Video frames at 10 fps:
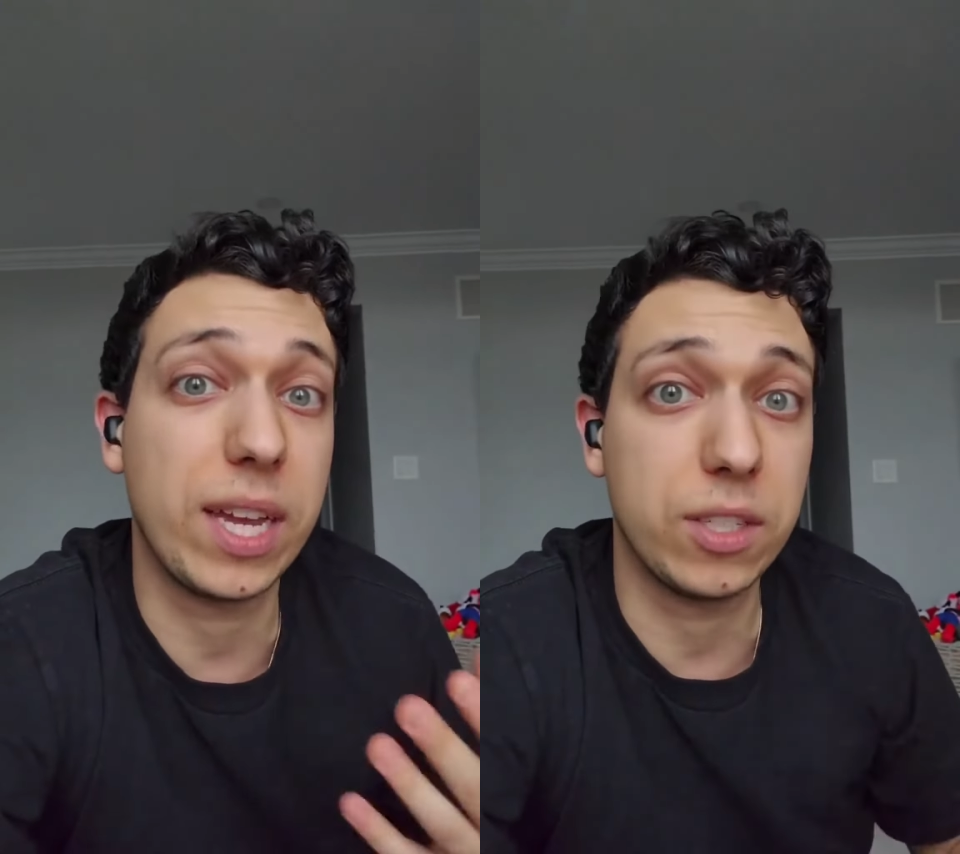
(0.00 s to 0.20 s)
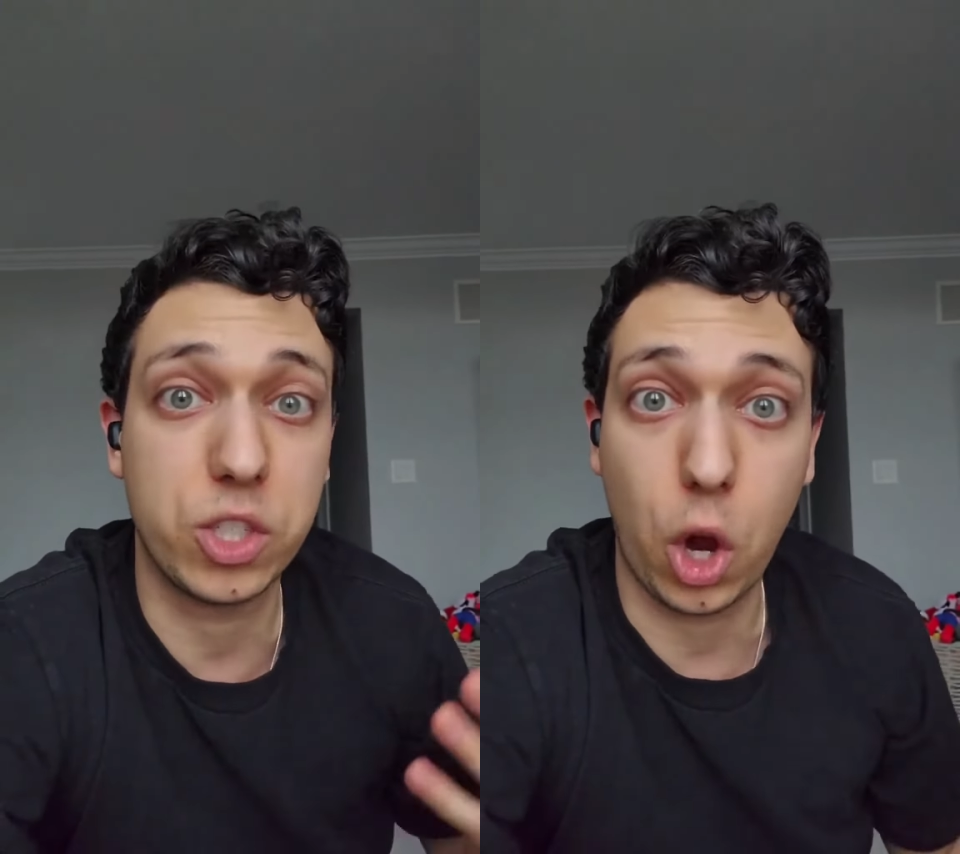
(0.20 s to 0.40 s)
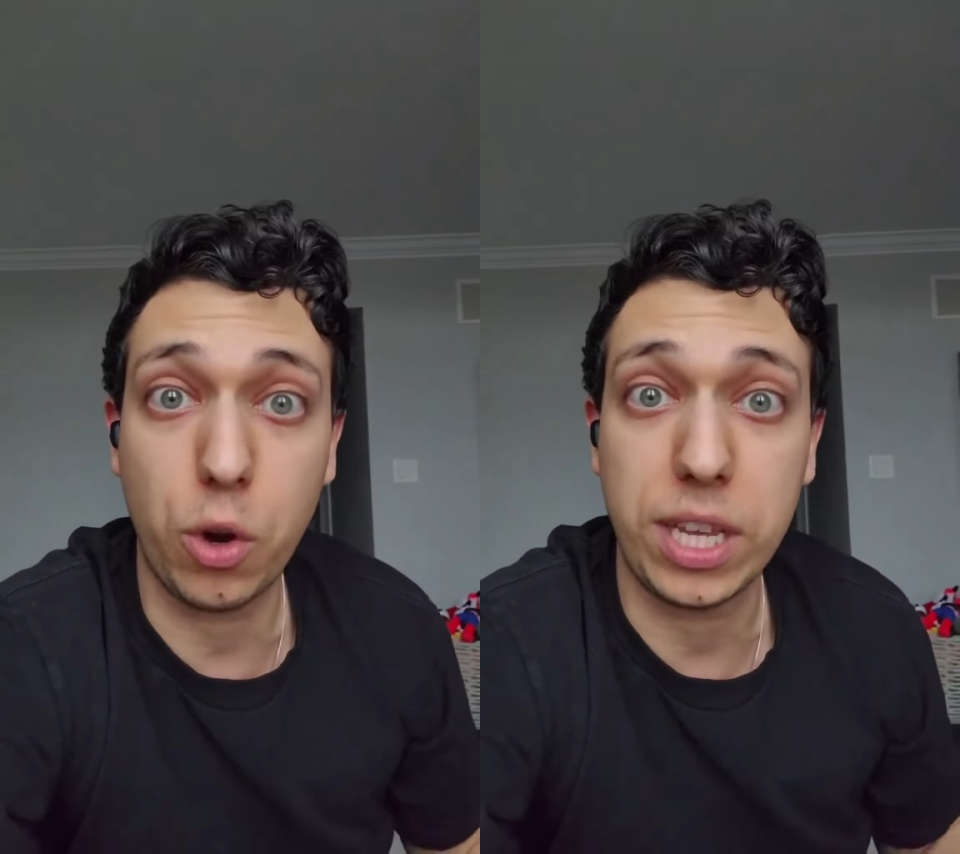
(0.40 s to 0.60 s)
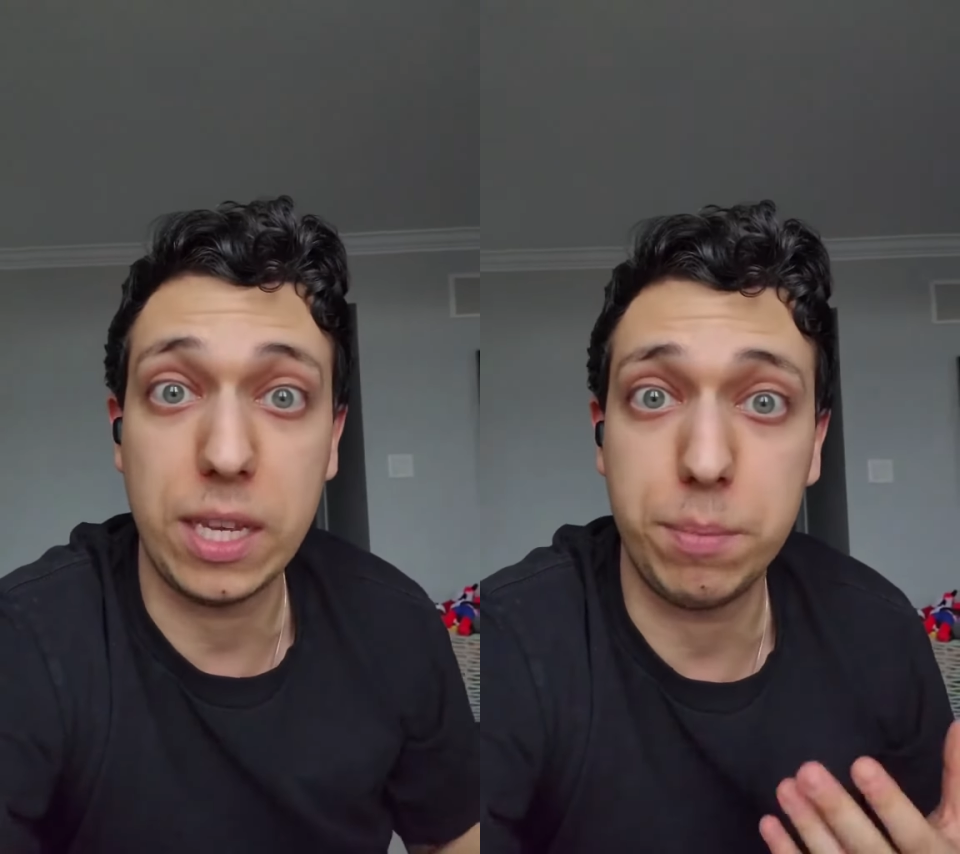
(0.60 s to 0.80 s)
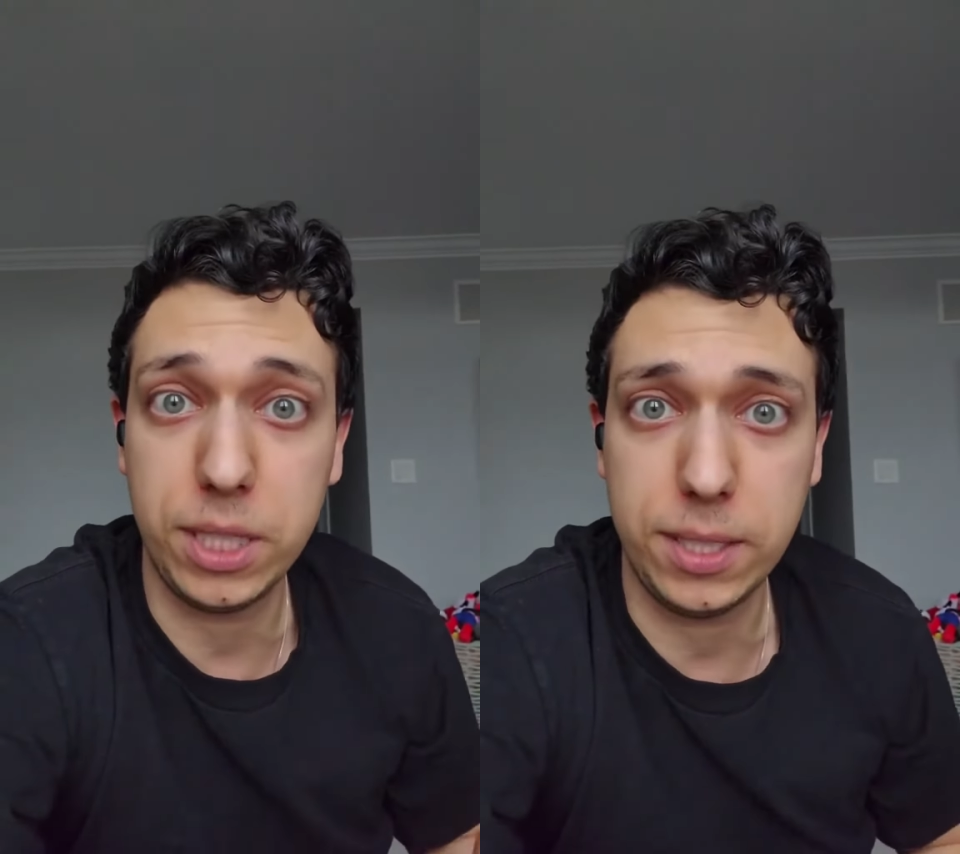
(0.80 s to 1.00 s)
against carding
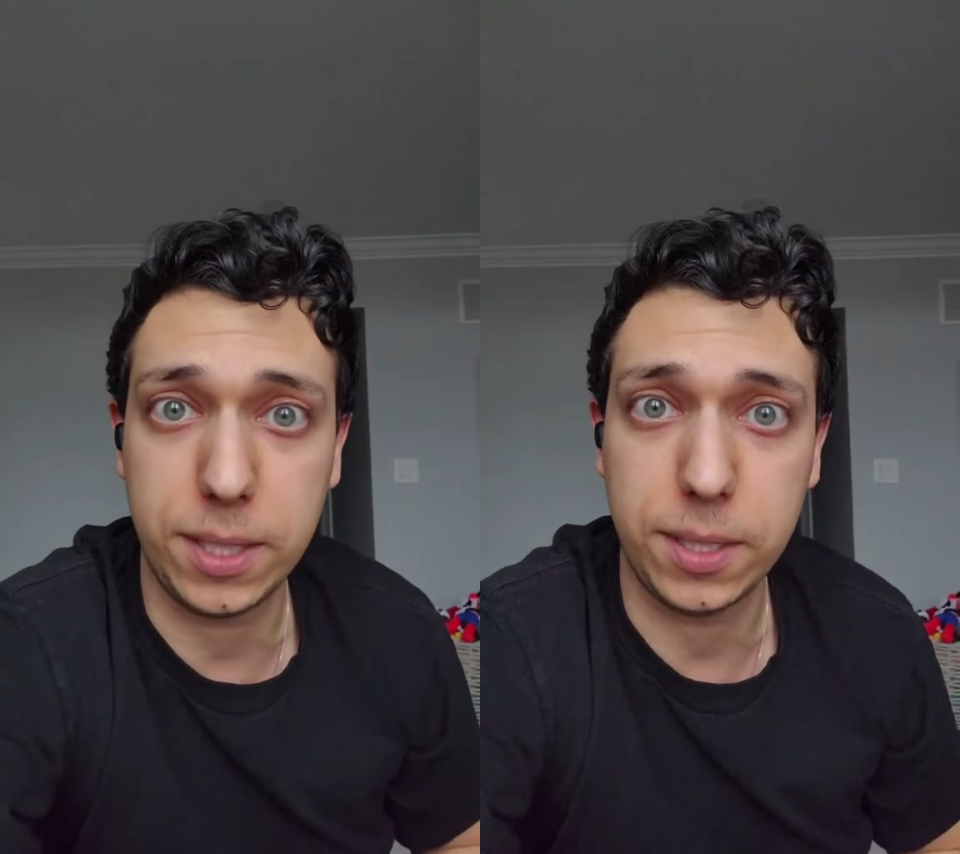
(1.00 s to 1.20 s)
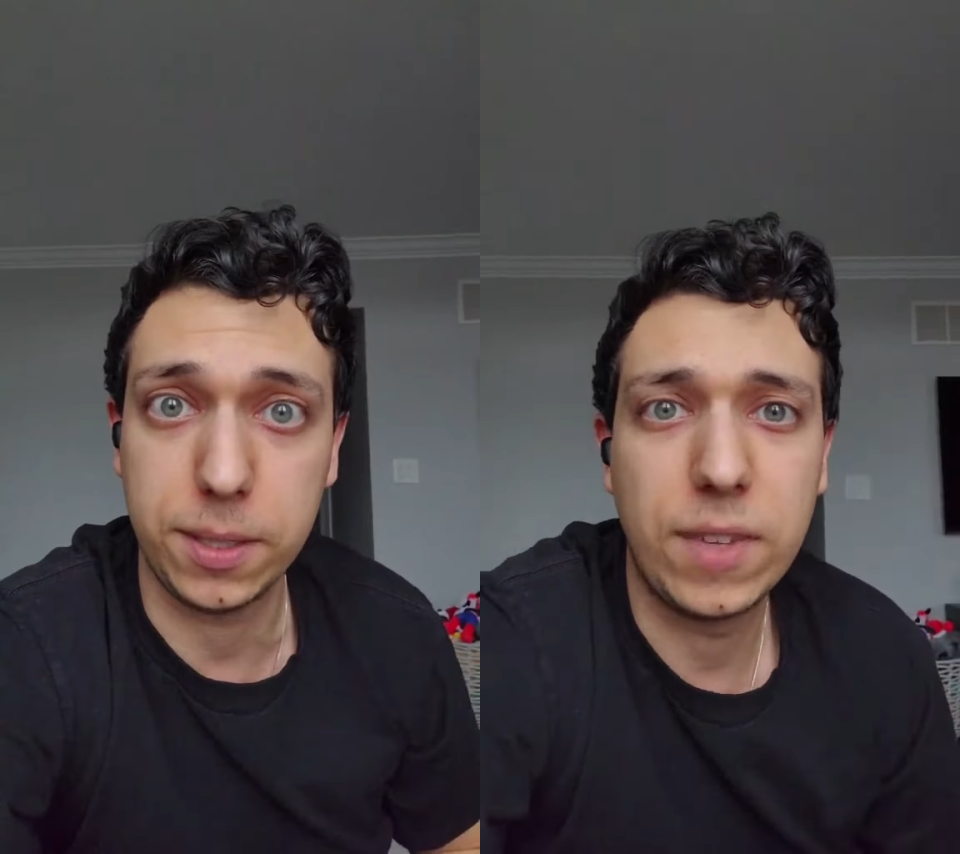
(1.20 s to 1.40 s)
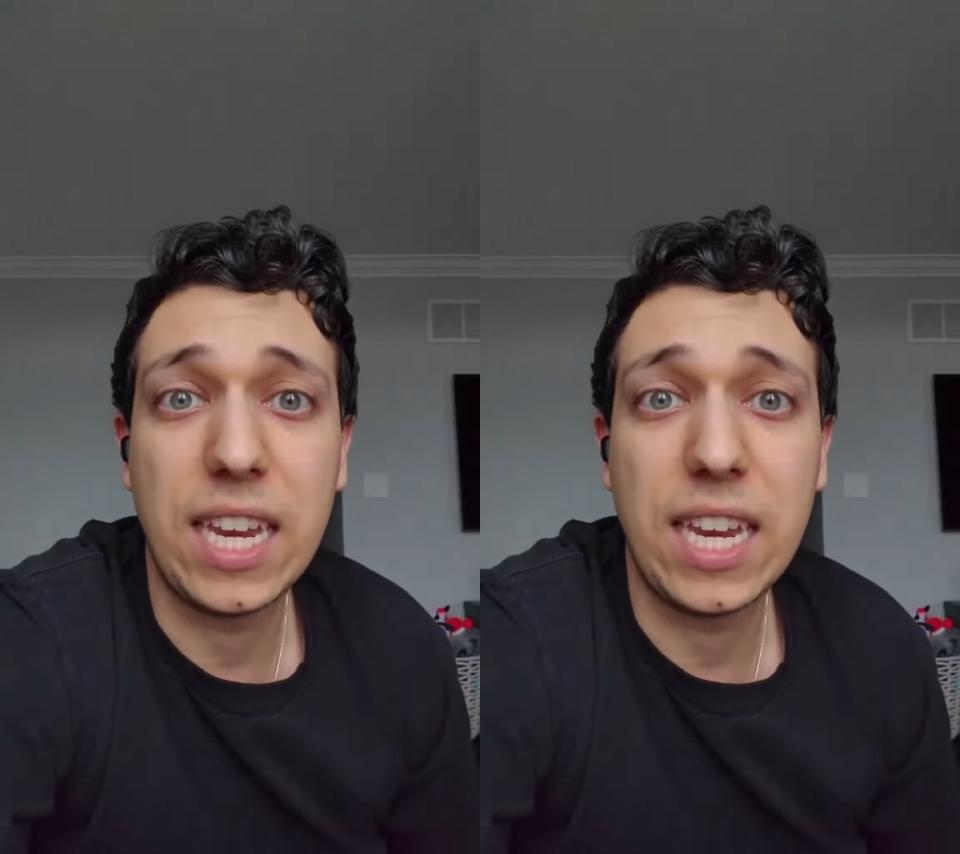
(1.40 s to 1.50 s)
and policing.